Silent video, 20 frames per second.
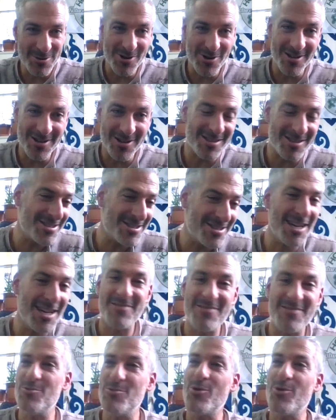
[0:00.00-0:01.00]
where there's not
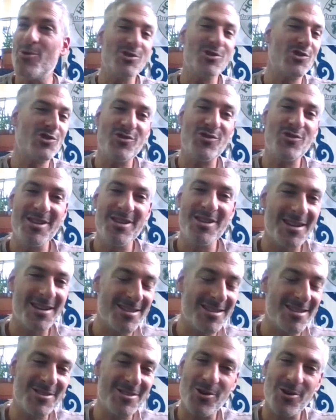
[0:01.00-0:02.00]
even one tree
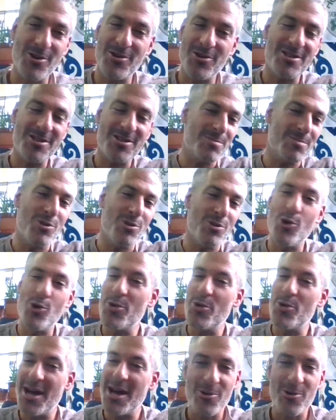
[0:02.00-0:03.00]
because it's all this
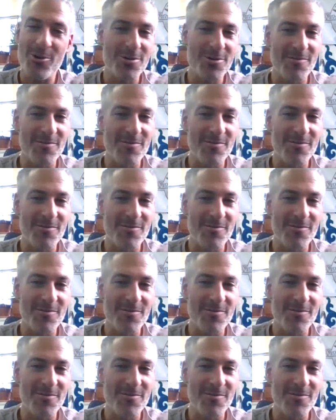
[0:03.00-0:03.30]
blown out